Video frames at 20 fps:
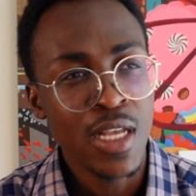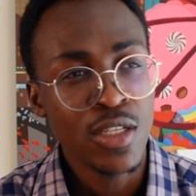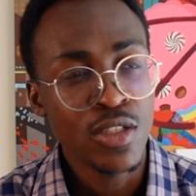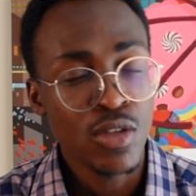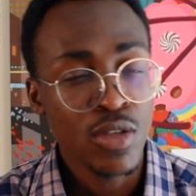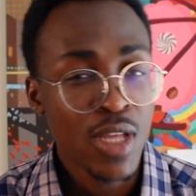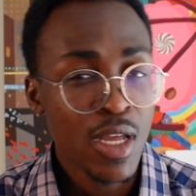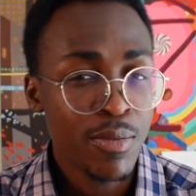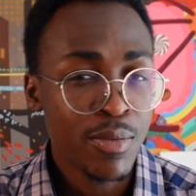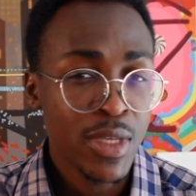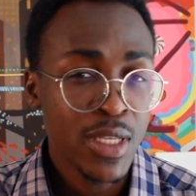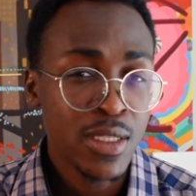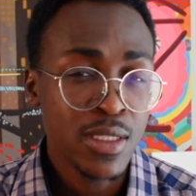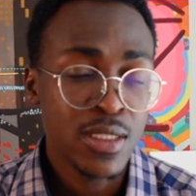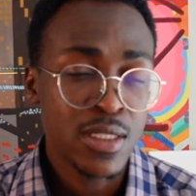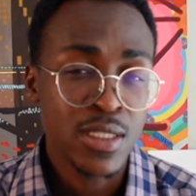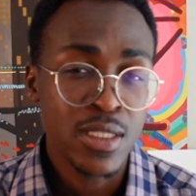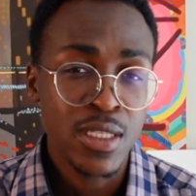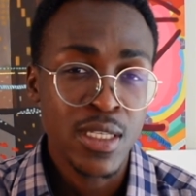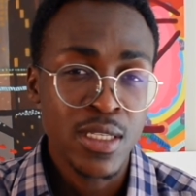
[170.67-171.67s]
so that
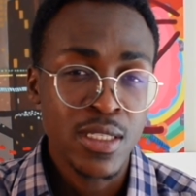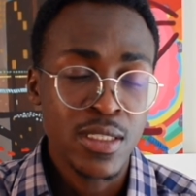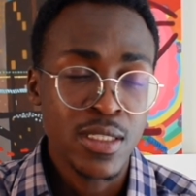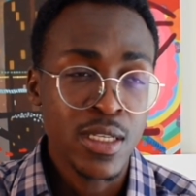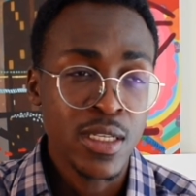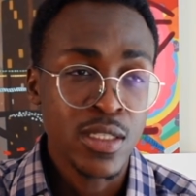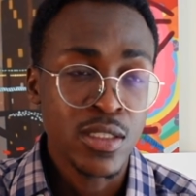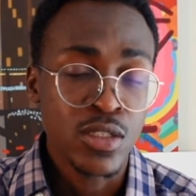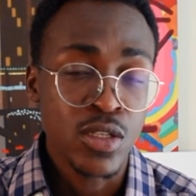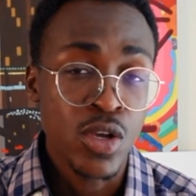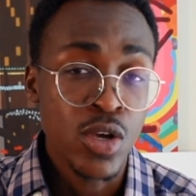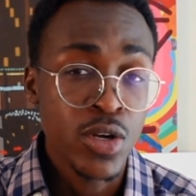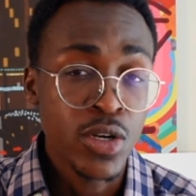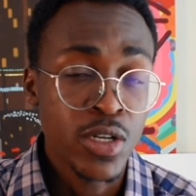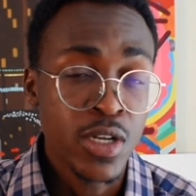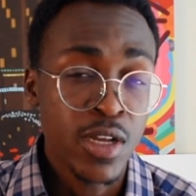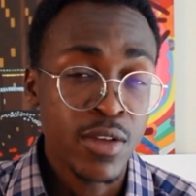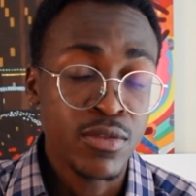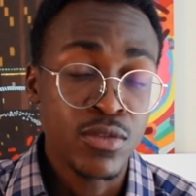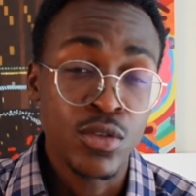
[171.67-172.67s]
means this is good
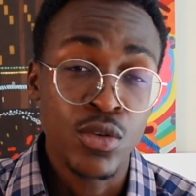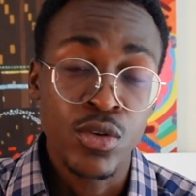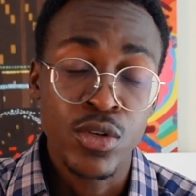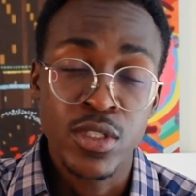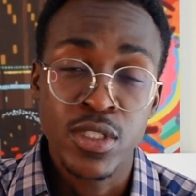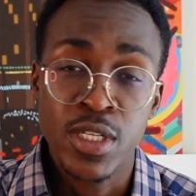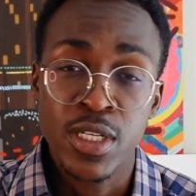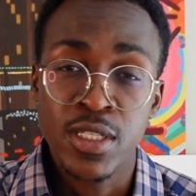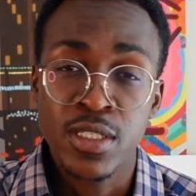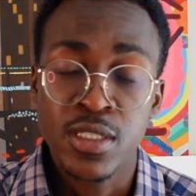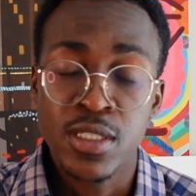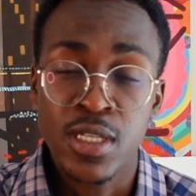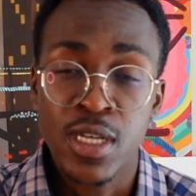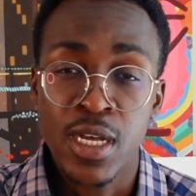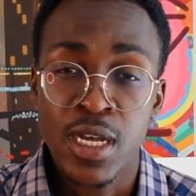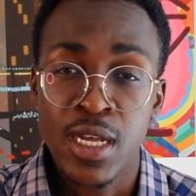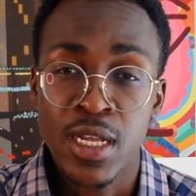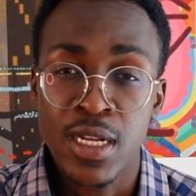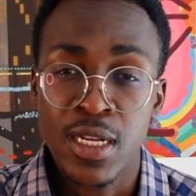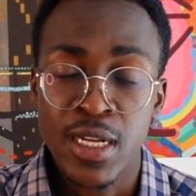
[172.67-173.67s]
enough to resist
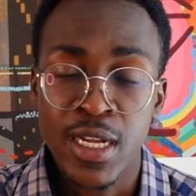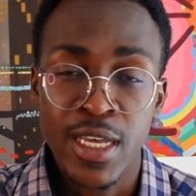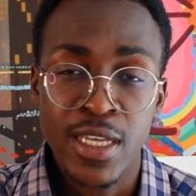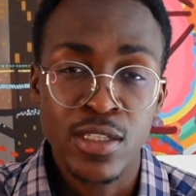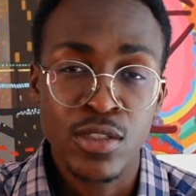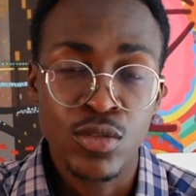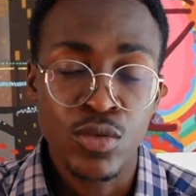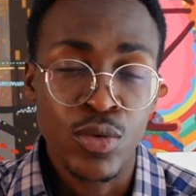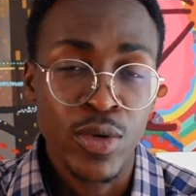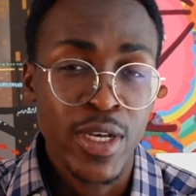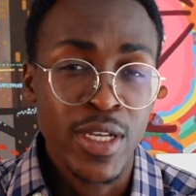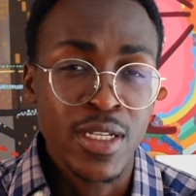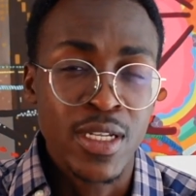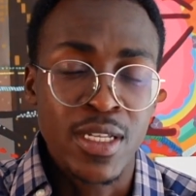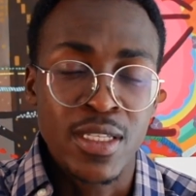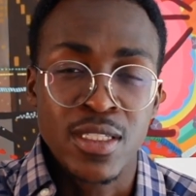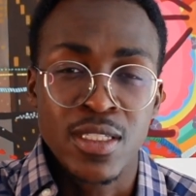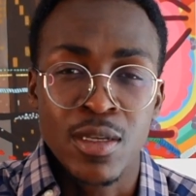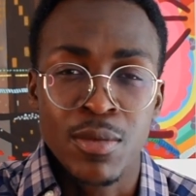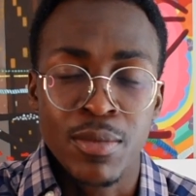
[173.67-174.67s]
light sweat
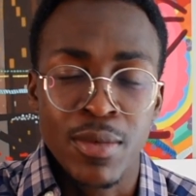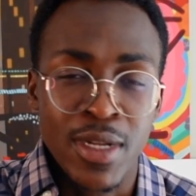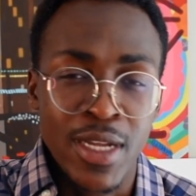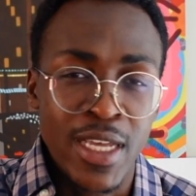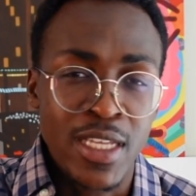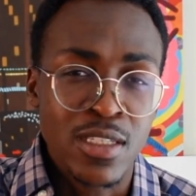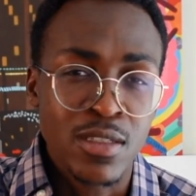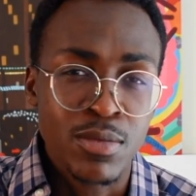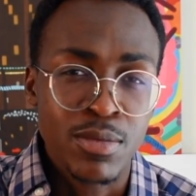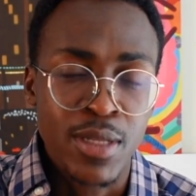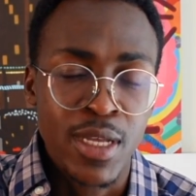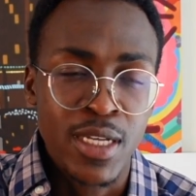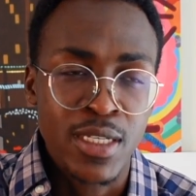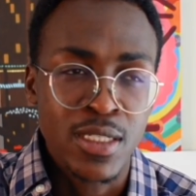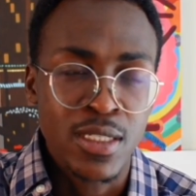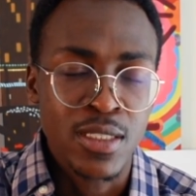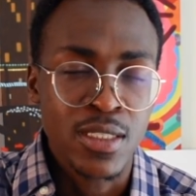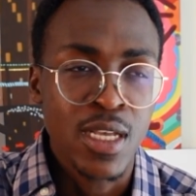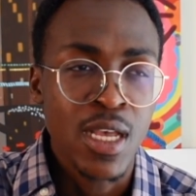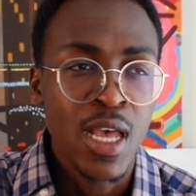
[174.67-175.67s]
and some light
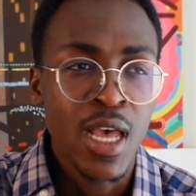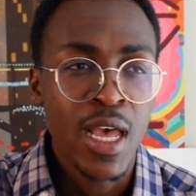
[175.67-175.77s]
splashes,